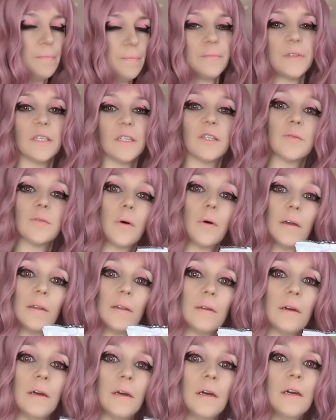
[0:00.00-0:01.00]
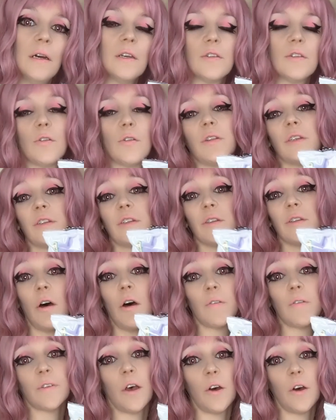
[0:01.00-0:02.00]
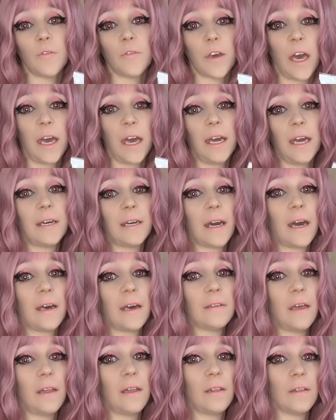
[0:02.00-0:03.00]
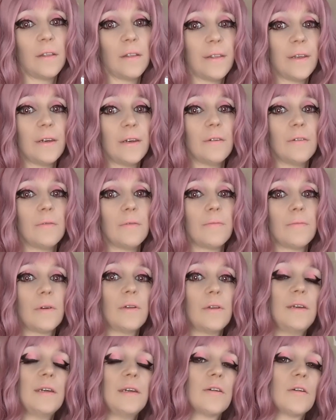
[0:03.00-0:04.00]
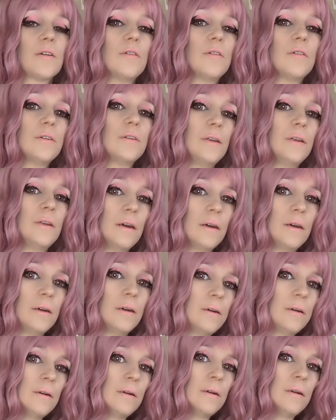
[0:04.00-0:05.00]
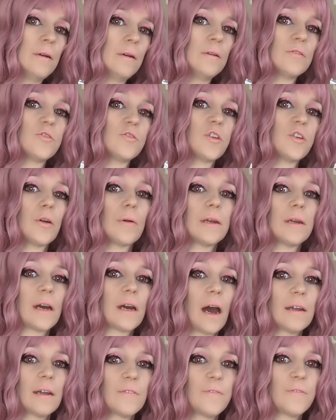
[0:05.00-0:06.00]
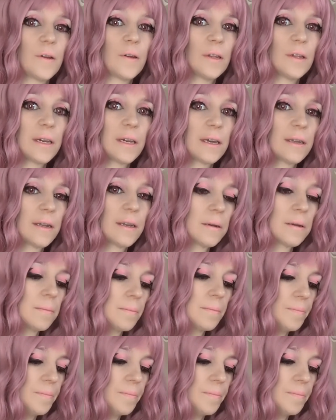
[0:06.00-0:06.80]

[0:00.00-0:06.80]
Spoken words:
This one. So this soft cake and then the really good cherry kind of filling in it.